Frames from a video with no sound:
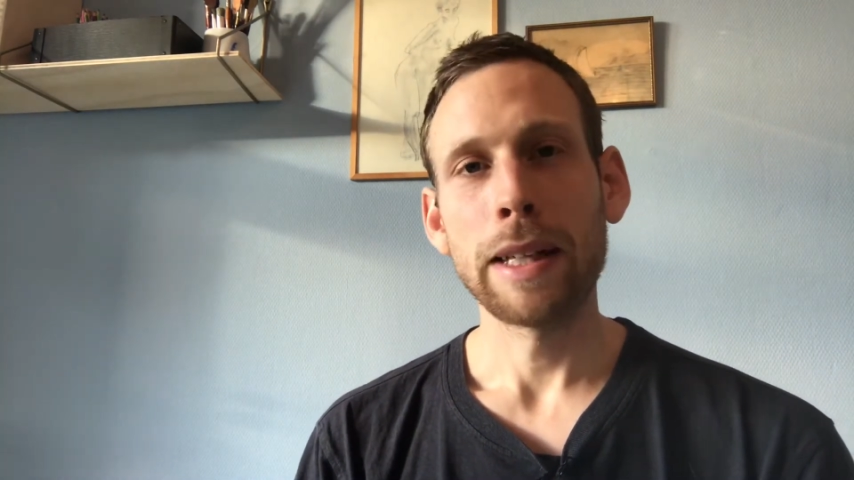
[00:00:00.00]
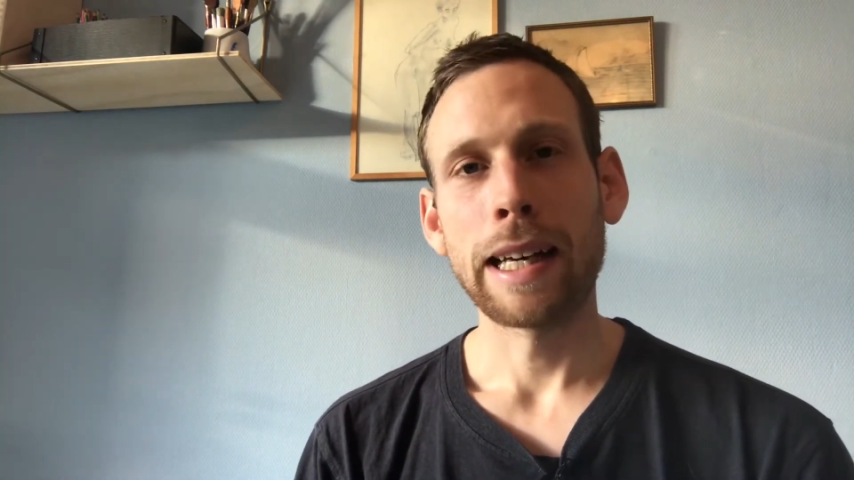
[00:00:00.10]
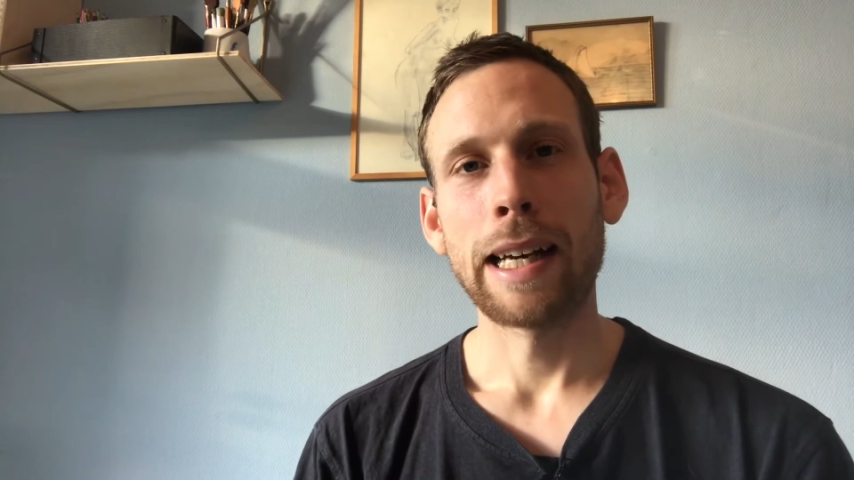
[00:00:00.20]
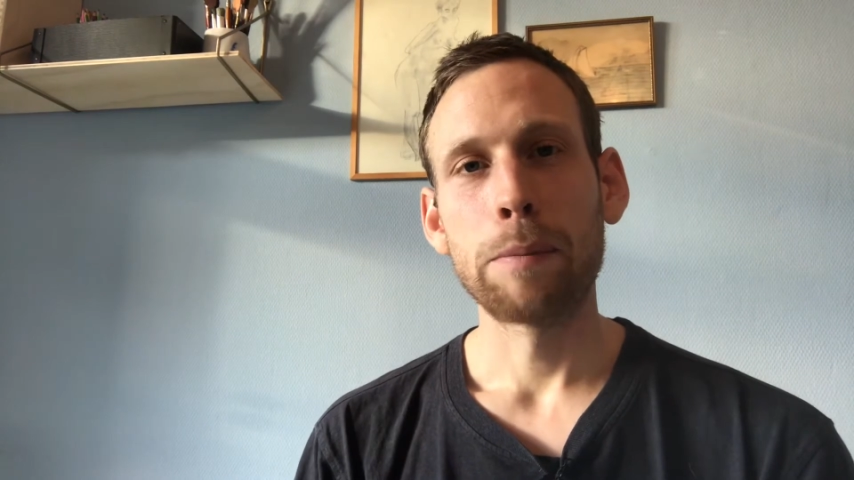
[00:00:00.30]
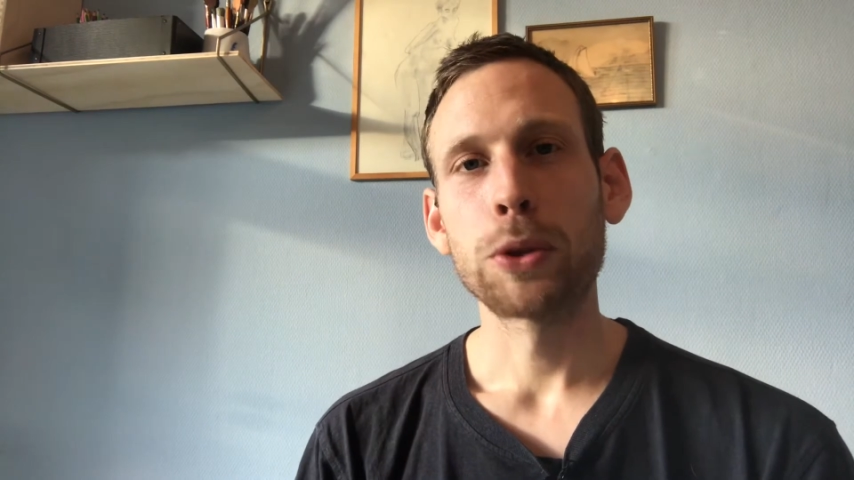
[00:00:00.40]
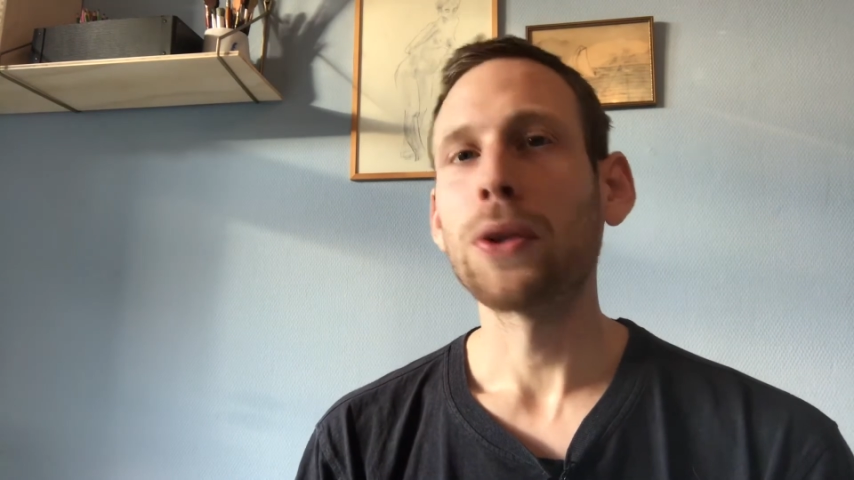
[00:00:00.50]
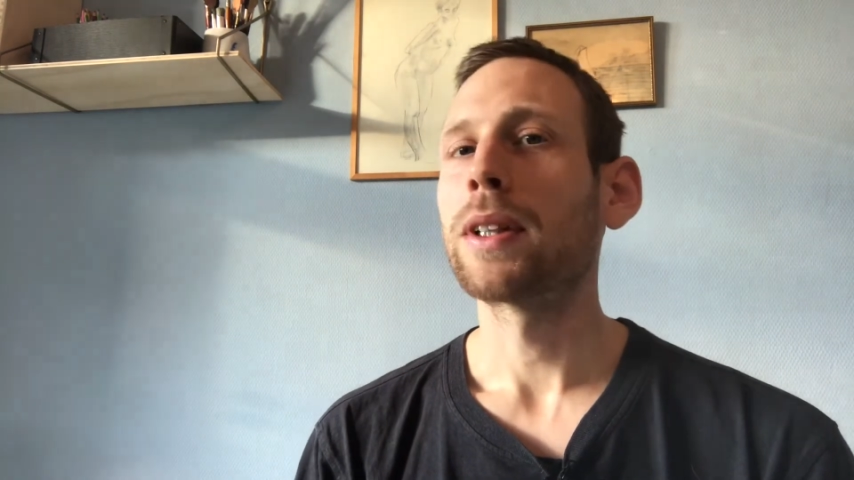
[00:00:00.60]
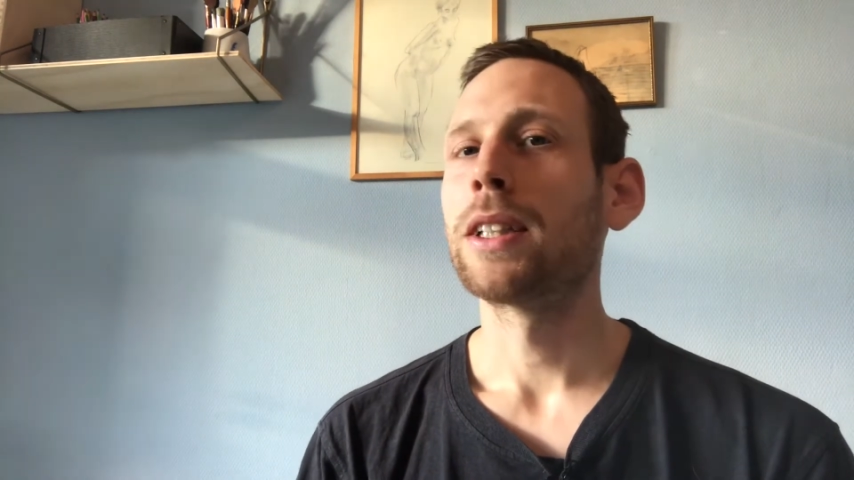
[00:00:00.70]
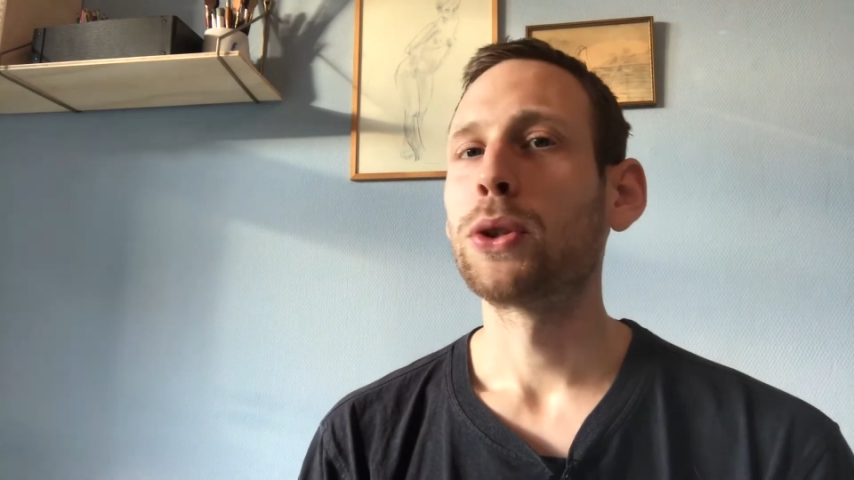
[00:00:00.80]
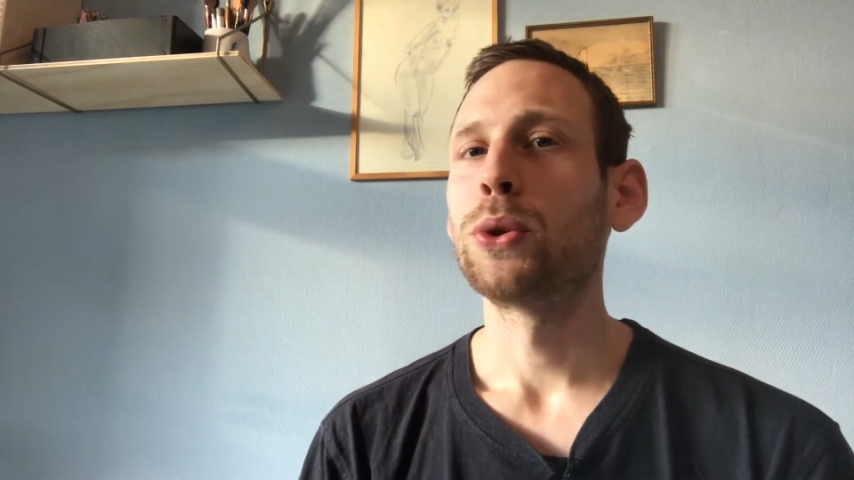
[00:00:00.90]
I'm
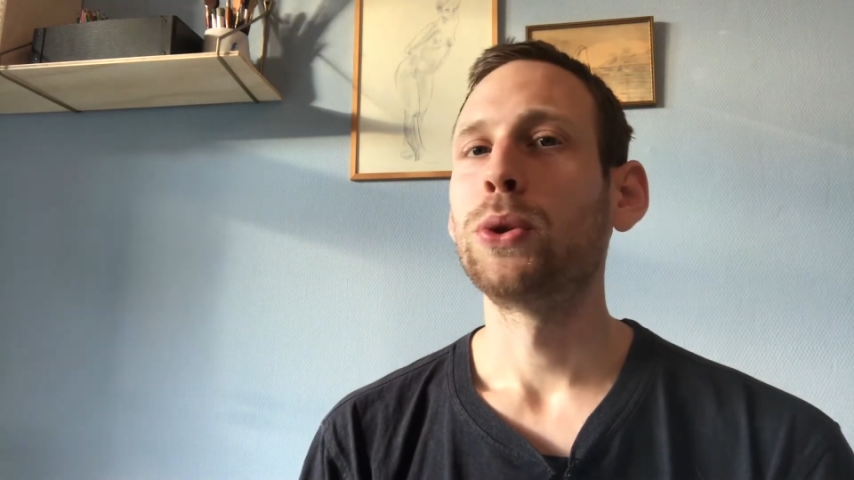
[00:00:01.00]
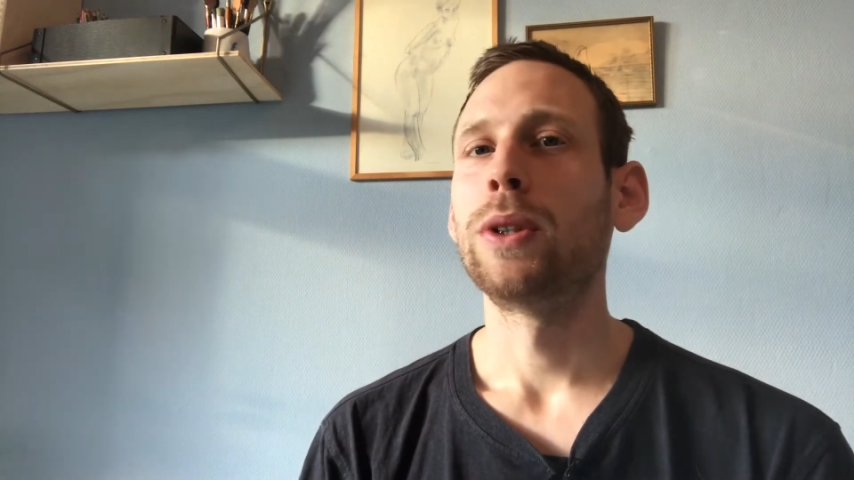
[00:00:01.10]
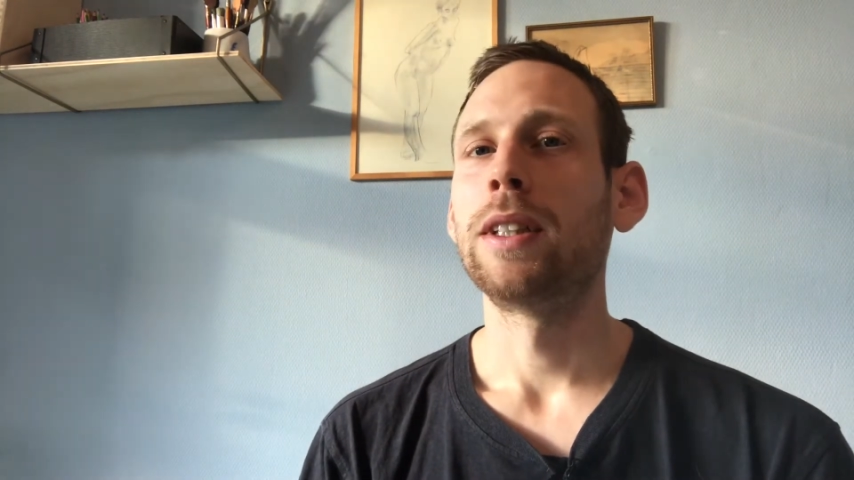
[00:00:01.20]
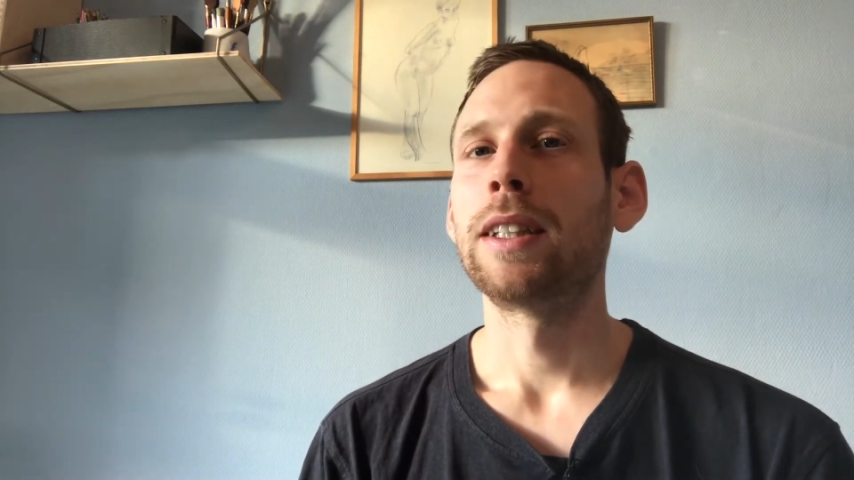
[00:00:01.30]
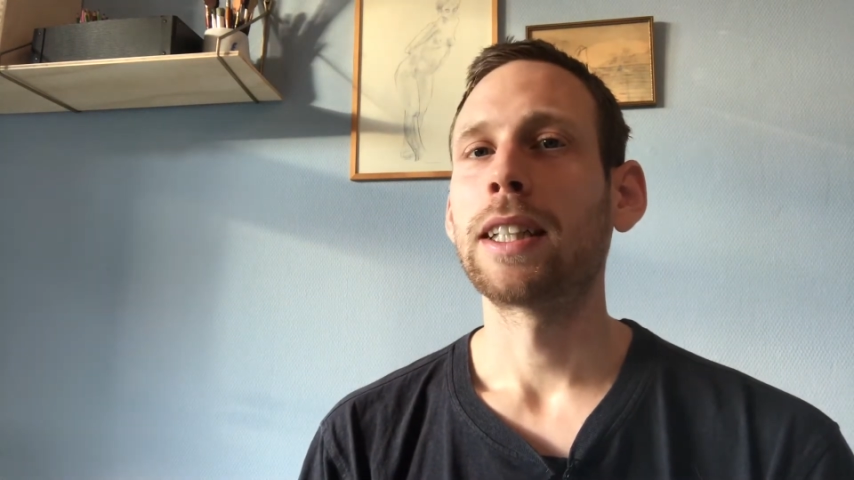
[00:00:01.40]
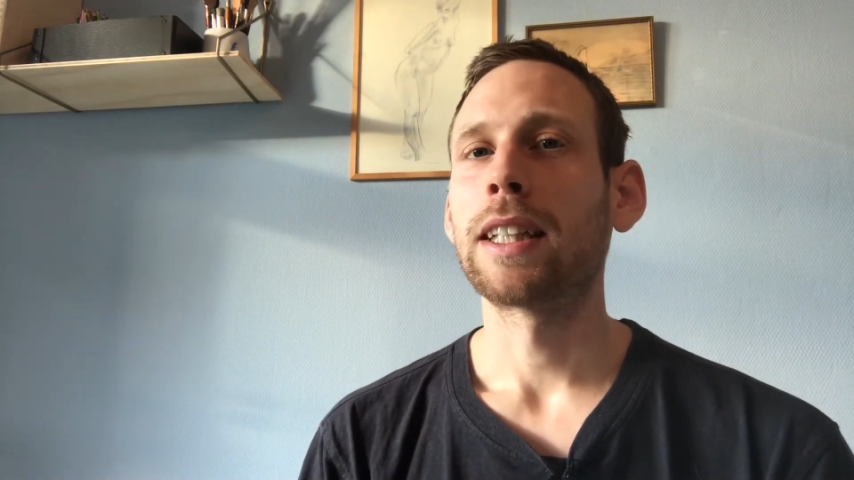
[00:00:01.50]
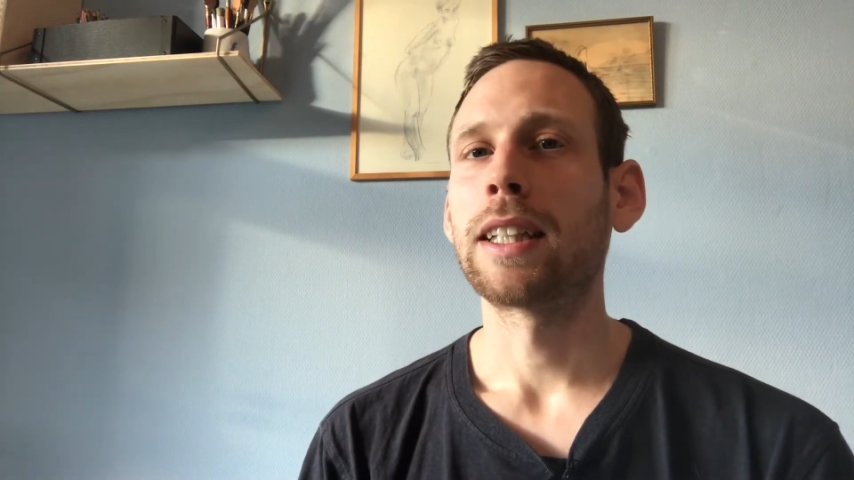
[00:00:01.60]
struggling to